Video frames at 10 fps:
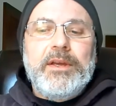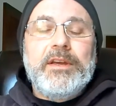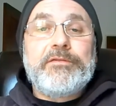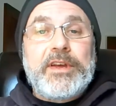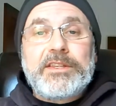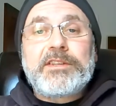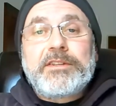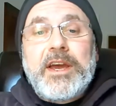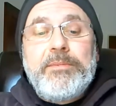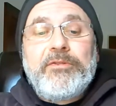If that's the
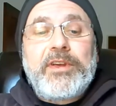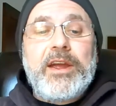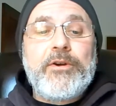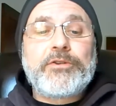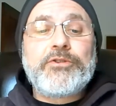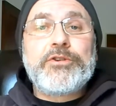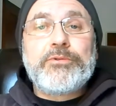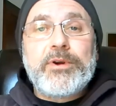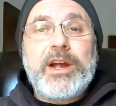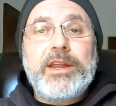type of character
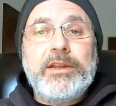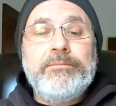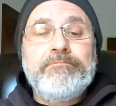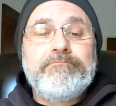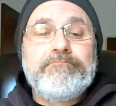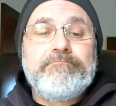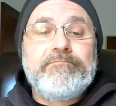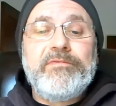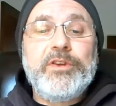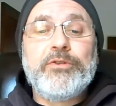you're writing,
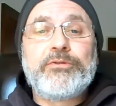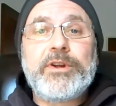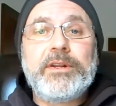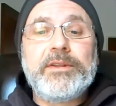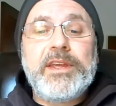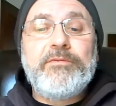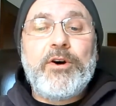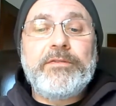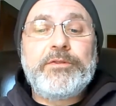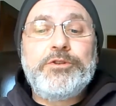feel free to leave
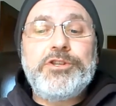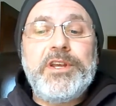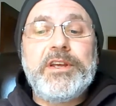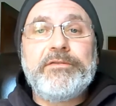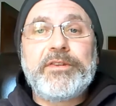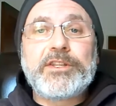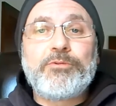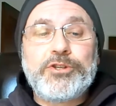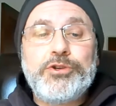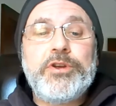off the G if that's
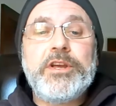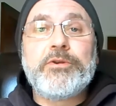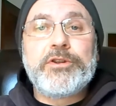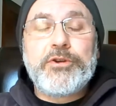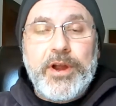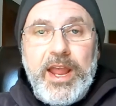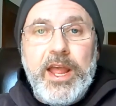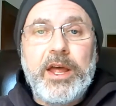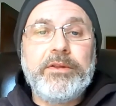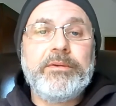what you hear in your
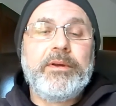head.